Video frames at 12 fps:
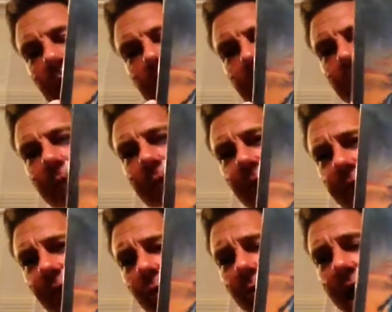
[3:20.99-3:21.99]
If if you
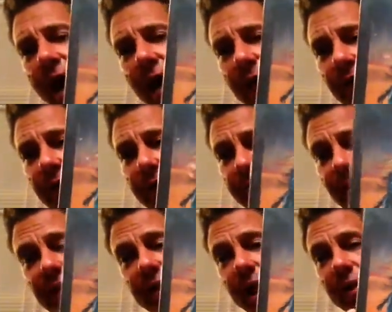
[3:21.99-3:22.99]
don't have this
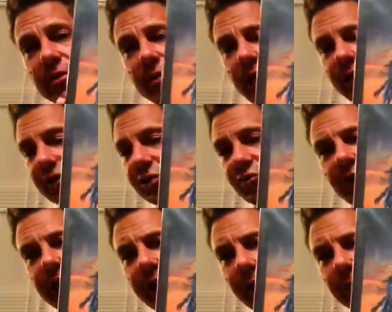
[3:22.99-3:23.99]
and, and you're like
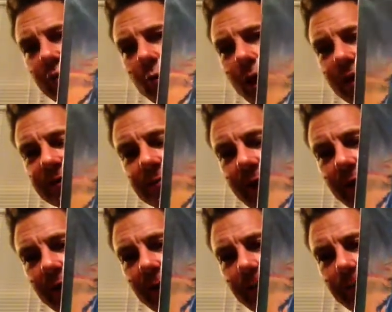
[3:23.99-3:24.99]
straight up U.S.
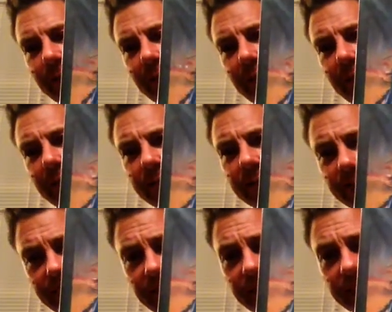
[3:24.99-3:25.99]
metal,
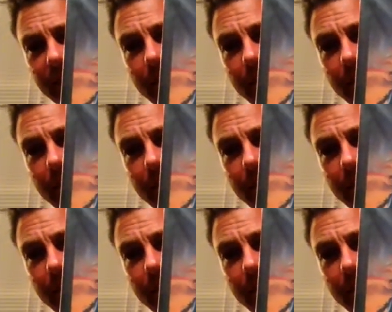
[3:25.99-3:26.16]
this is